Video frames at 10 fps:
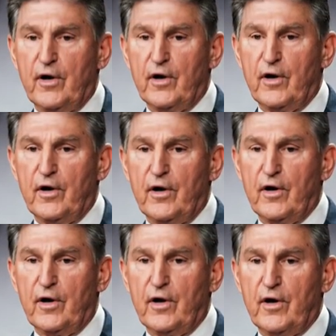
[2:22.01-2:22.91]

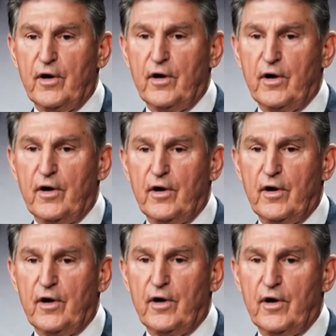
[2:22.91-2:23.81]

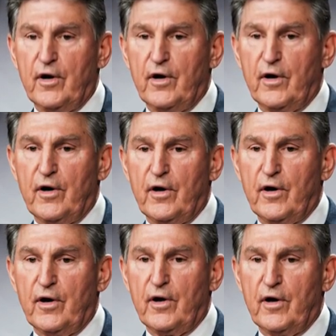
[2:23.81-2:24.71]

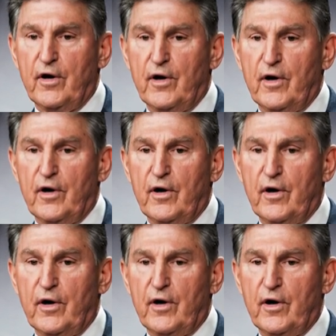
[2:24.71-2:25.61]

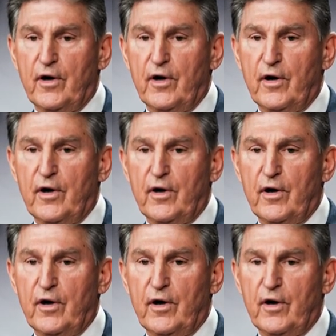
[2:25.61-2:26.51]

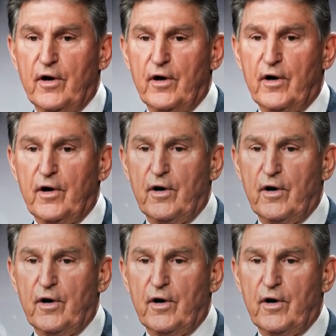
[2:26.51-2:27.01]
This person isn't speaking.